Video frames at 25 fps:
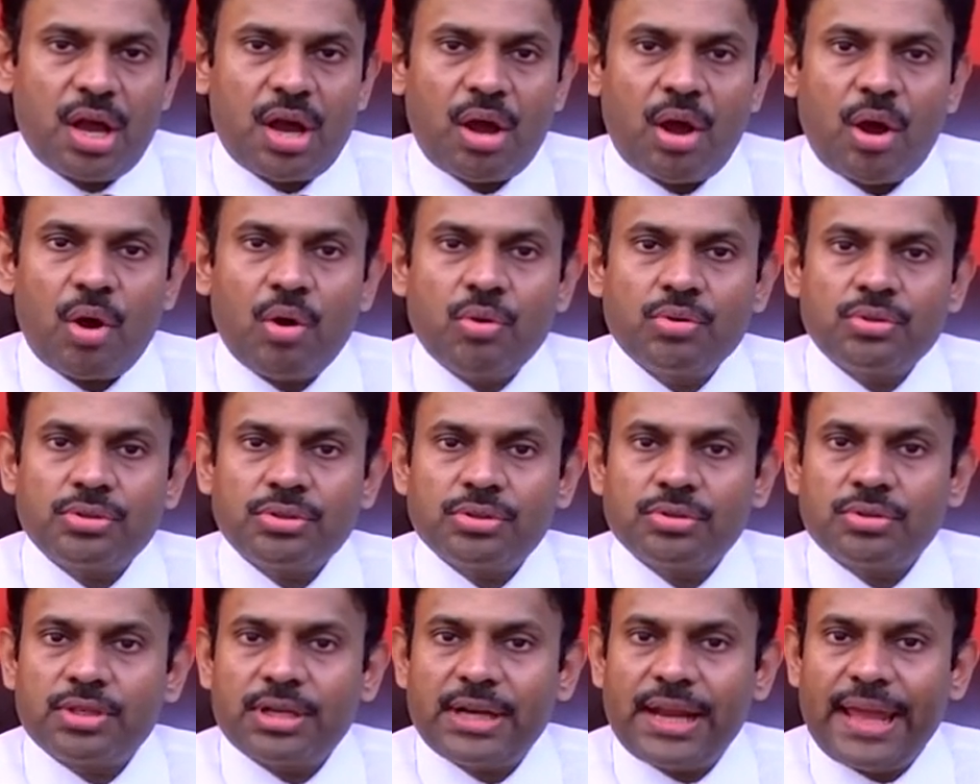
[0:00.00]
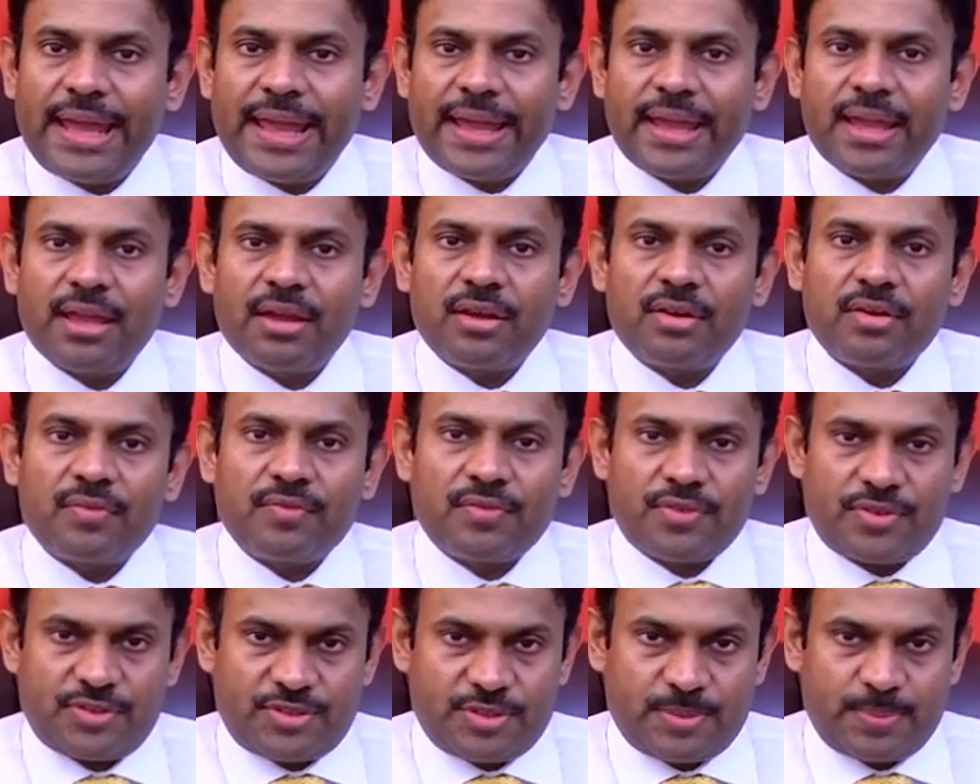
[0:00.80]
how to take care of
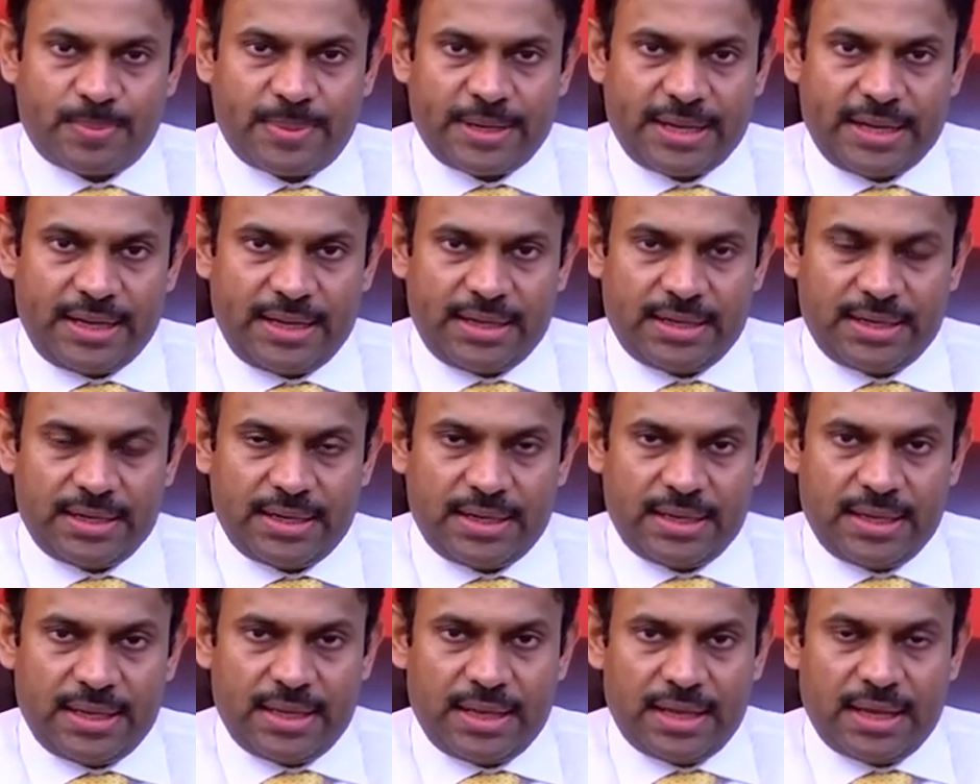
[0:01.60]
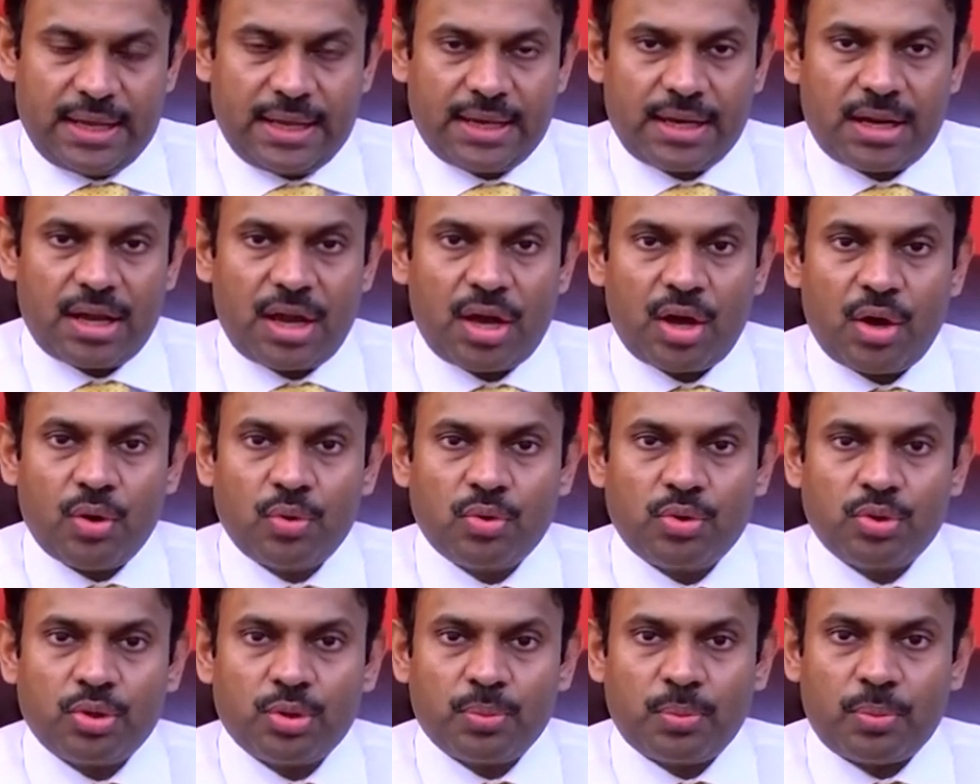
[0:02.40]
your spine and
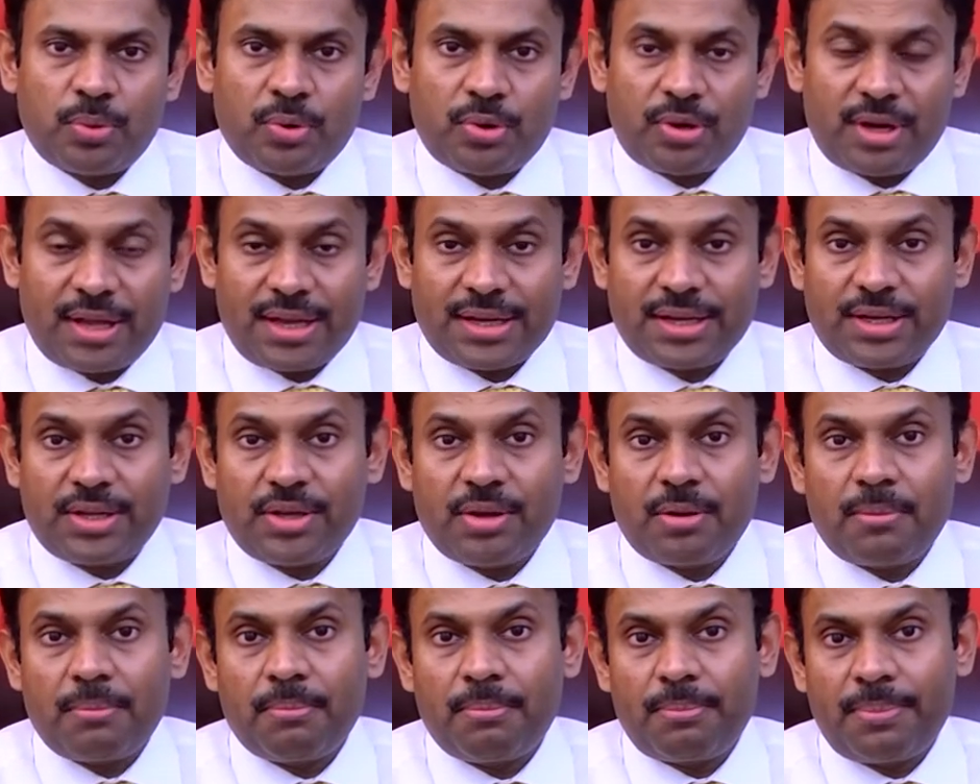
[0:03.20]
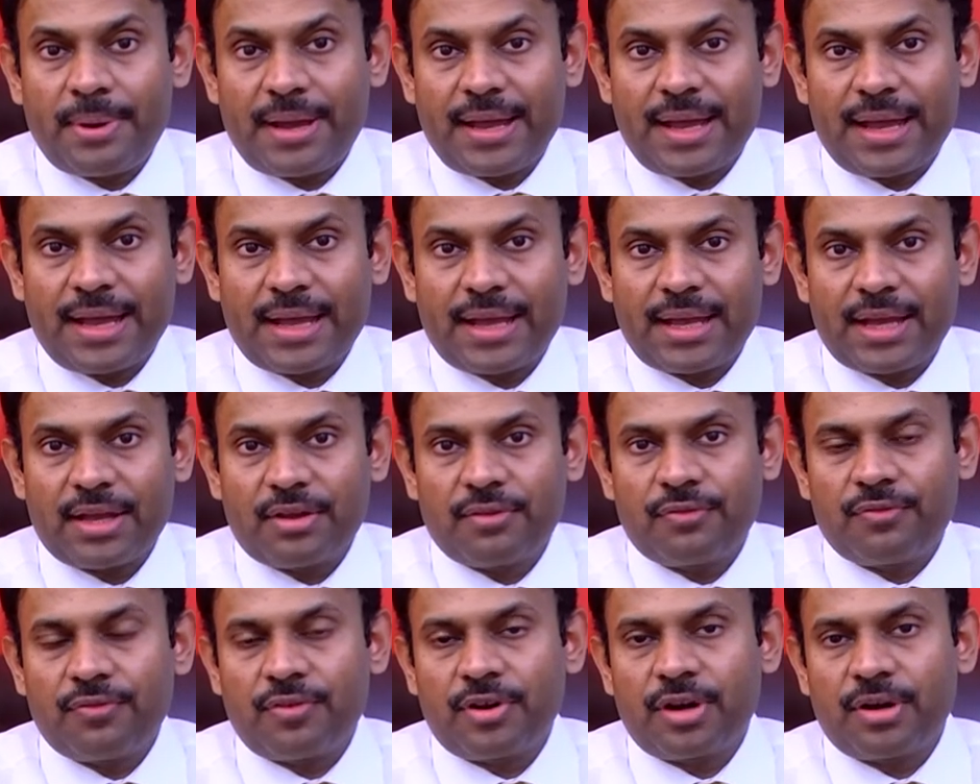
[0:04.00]
how to protect your back
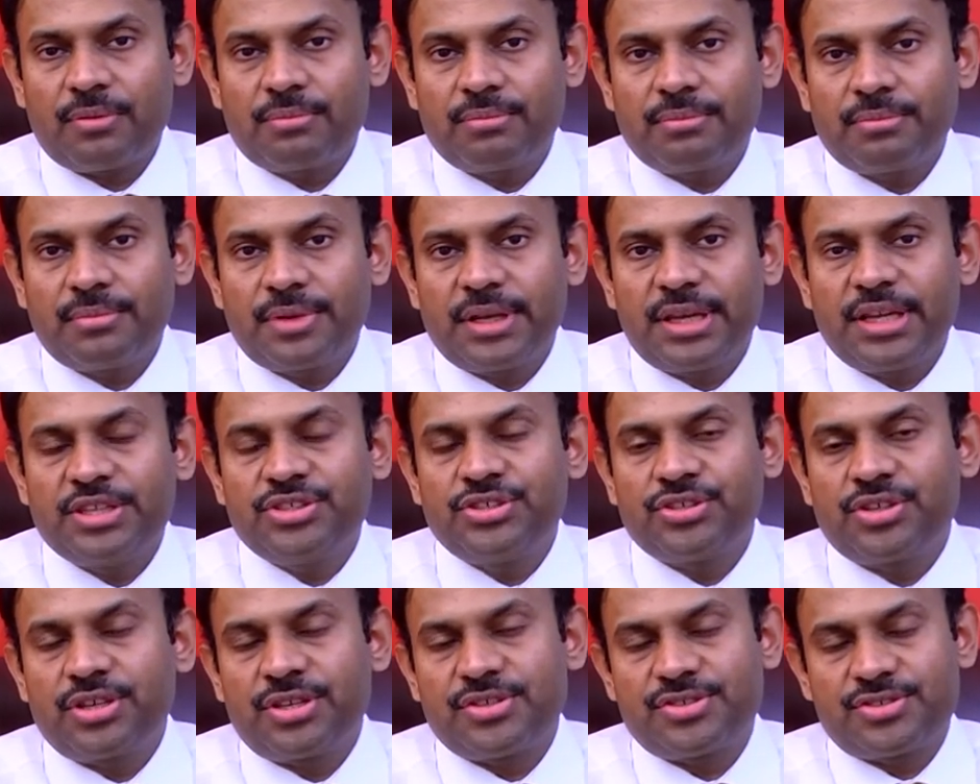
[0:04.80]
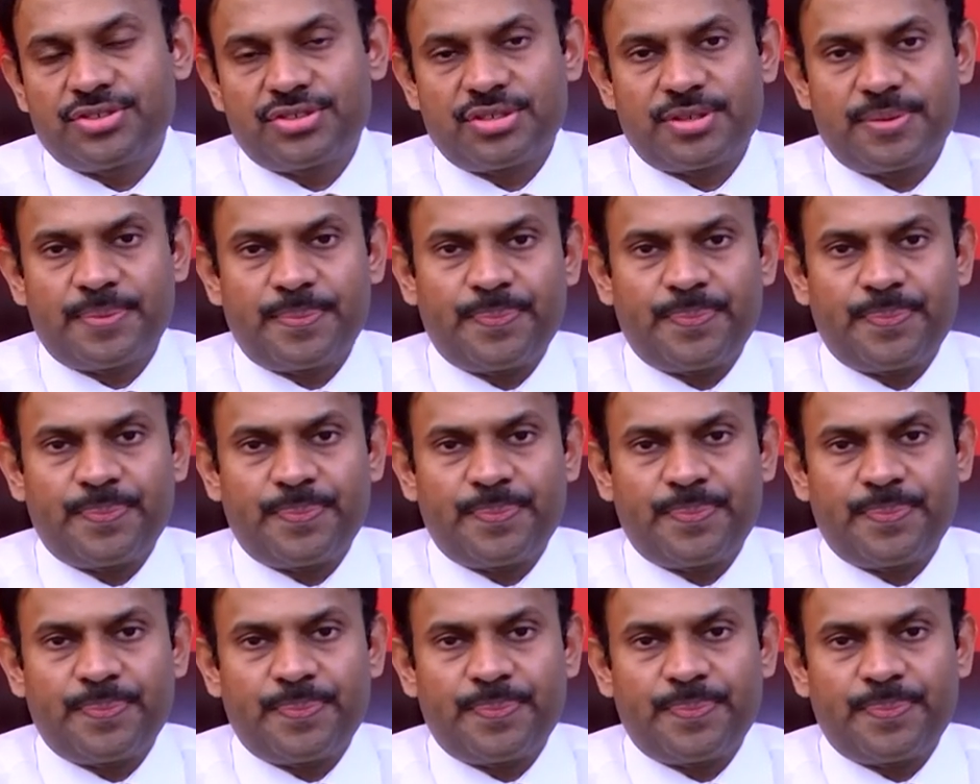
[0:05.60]
from injuries.